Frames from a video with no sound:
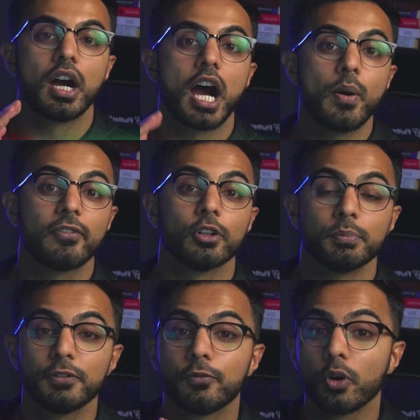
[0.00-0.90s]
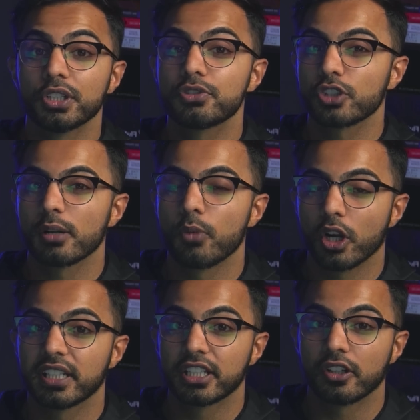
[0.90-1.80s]
However, before you start
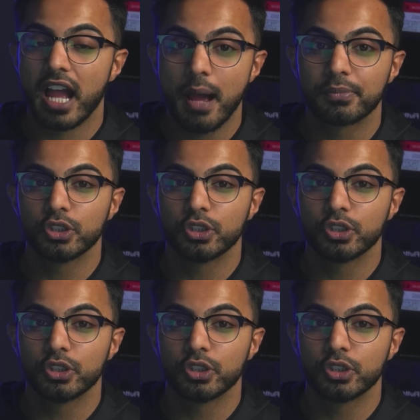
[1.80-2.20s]
marketing your app,